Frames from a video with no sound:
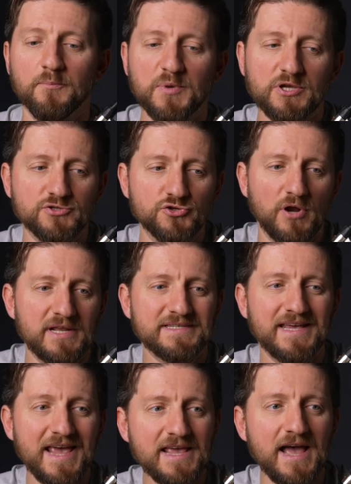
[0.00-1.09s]
because you're trying to
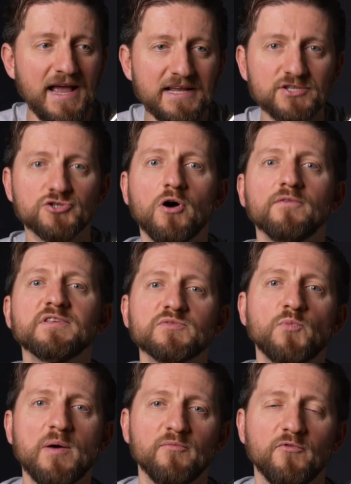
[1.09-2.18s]
say, hey, I can solve this
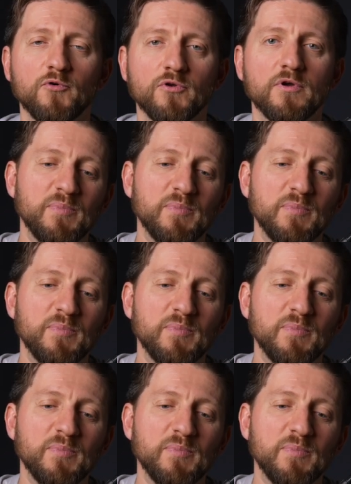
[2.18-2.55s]
problem for you.